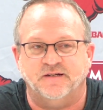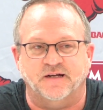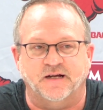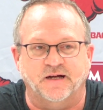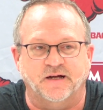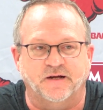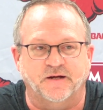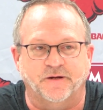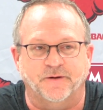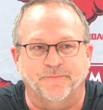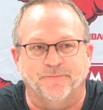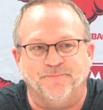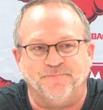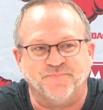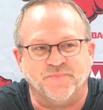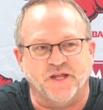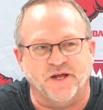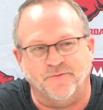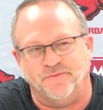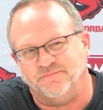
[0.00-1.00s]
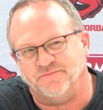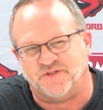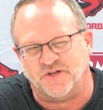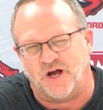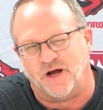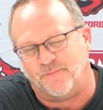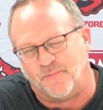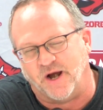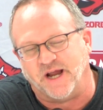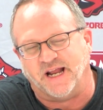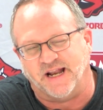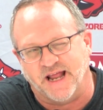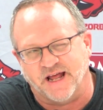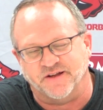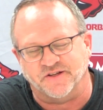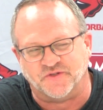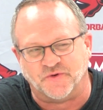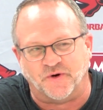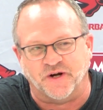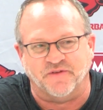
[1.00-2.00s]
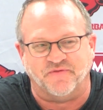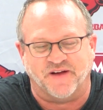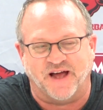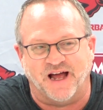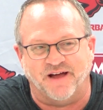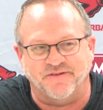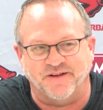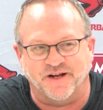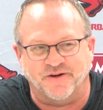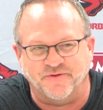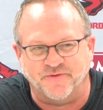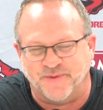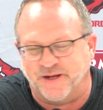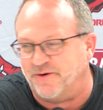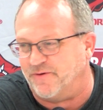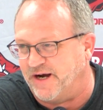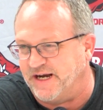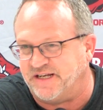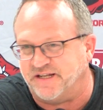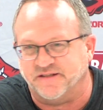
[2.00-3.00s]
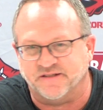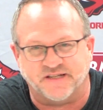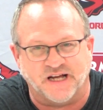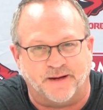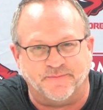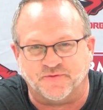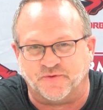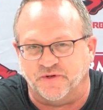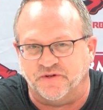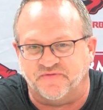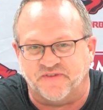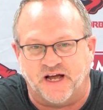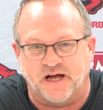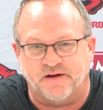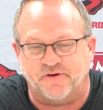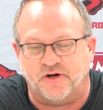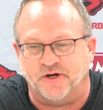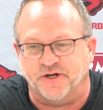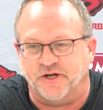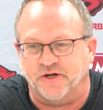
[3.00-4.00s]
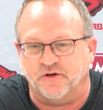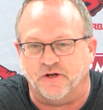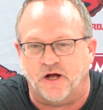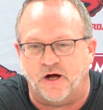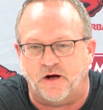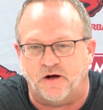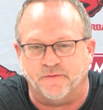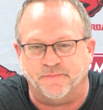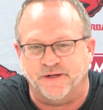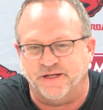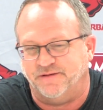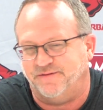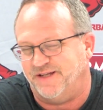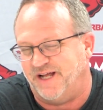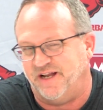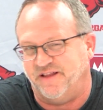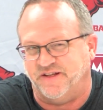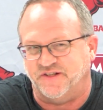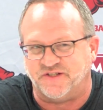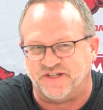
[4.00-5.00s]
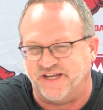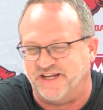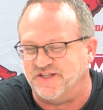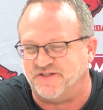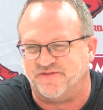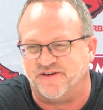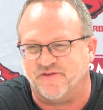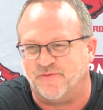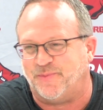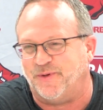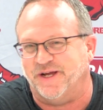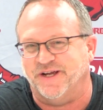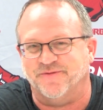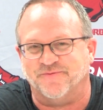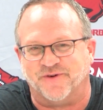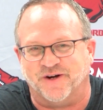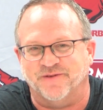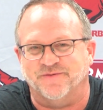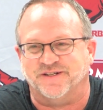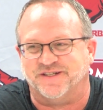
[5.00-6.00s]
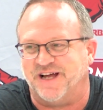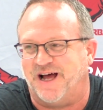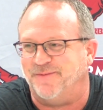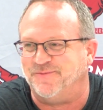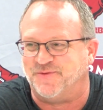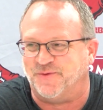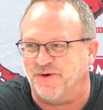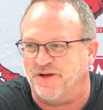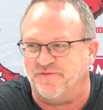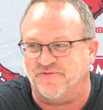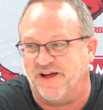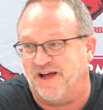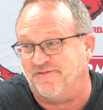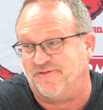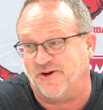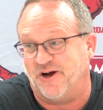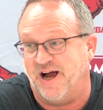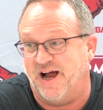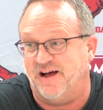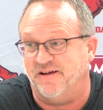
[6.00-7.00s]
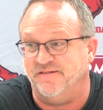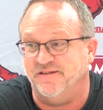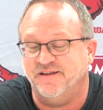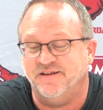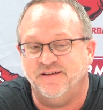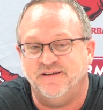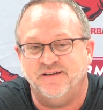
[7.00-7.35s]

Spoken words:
And so I'll break it down to 25. You know, we've been ranked in the top 25 all year long, but none of these kids have ever played in front of a top 25 crowd.